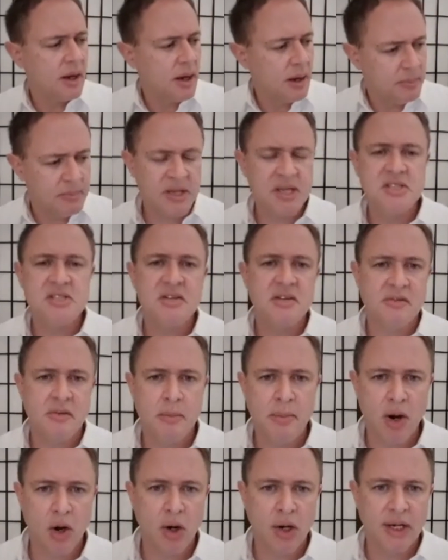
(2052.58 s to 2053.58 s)
a piece of
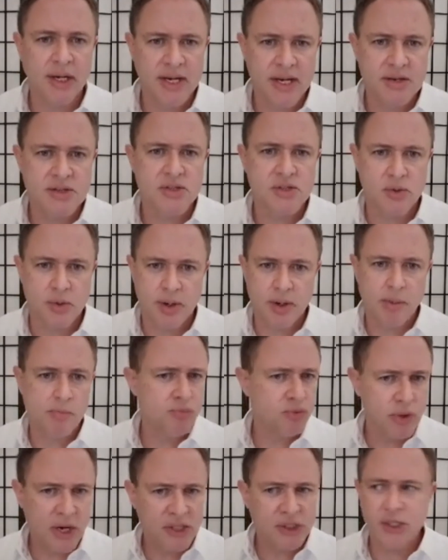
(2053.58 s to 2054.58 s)
American history, a
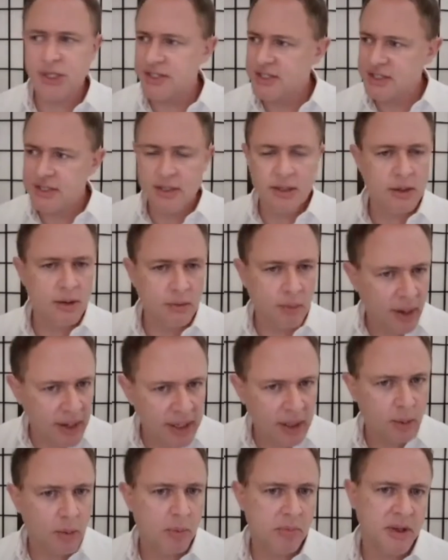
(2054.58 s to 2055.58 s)
precious, right,
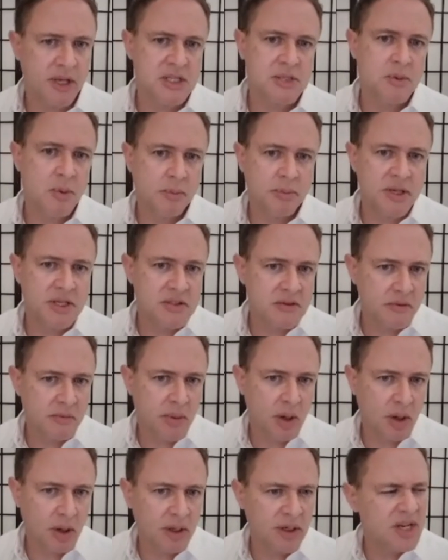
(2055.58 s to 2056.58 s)
irreplaceable piece of
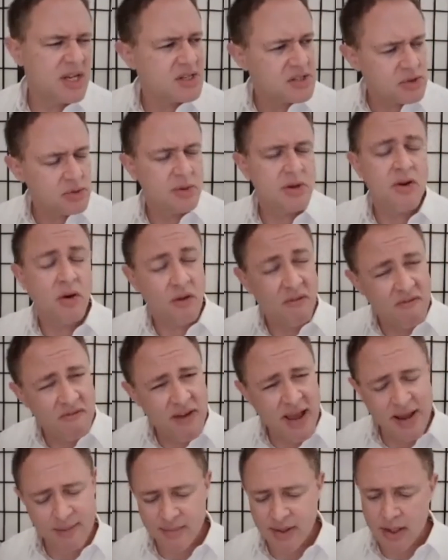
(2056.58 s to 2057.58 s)
American history, her
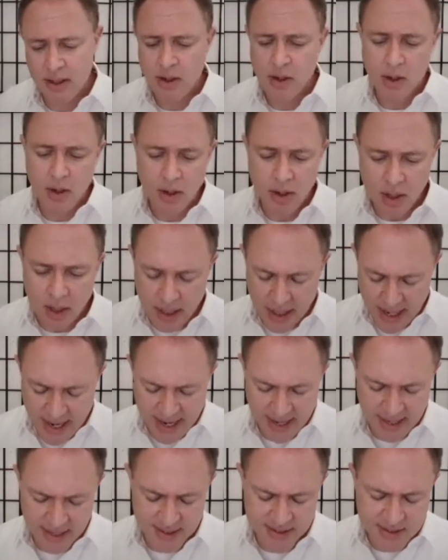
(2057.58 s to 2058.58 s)
family,
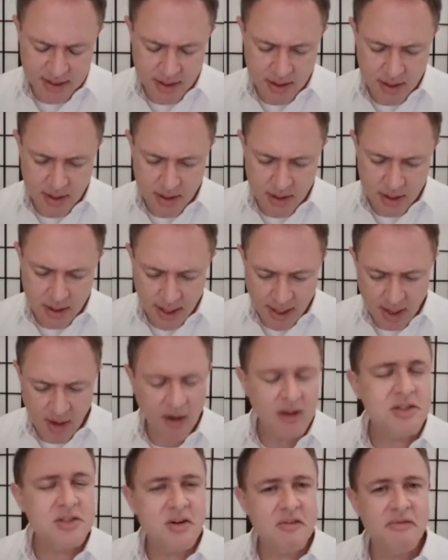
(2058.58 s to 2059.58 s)
and I
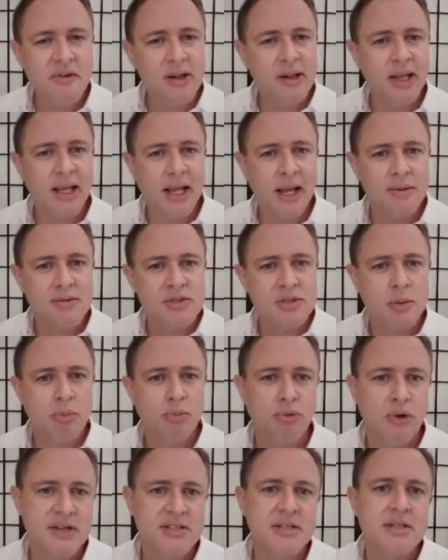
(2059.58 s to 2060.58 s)
also felt like I was in the
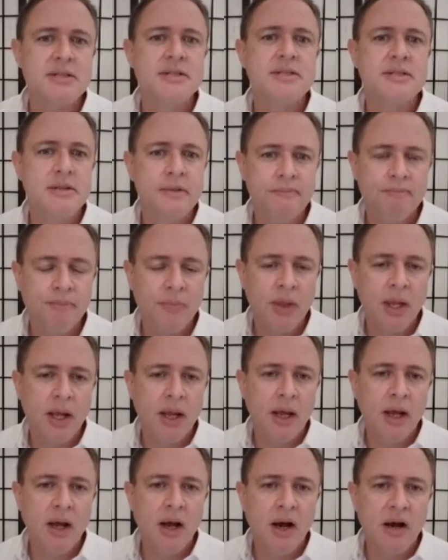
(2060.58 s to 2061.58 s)
presence
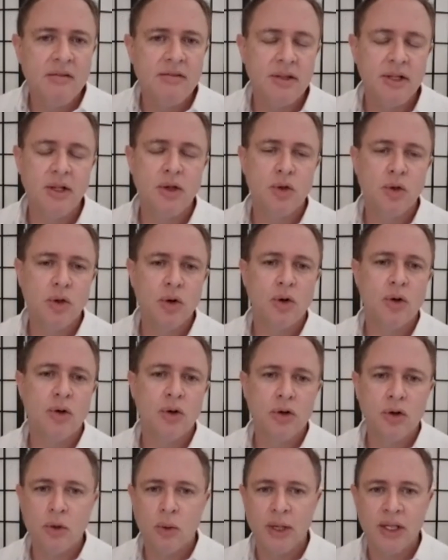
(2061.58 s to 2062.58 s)
of a little
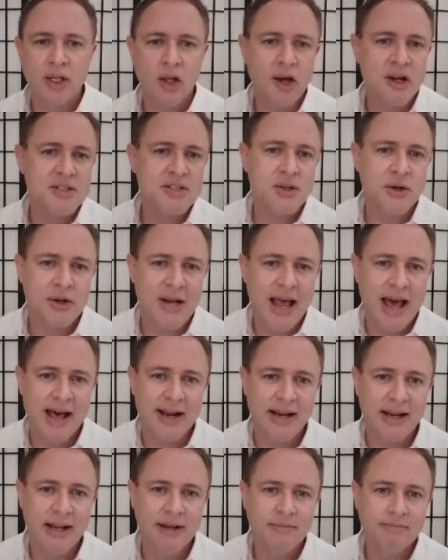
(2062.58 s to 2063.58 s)
girl who had lost her
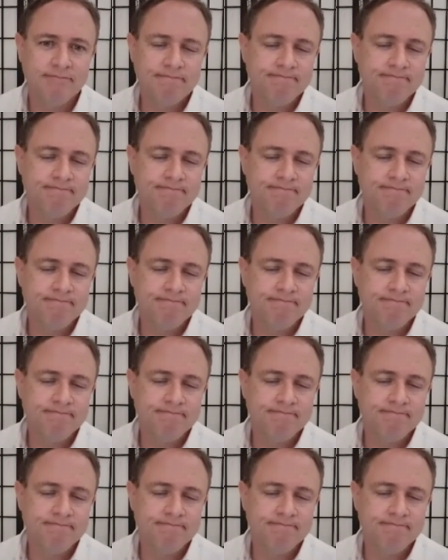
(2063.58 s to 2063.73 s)
daddy.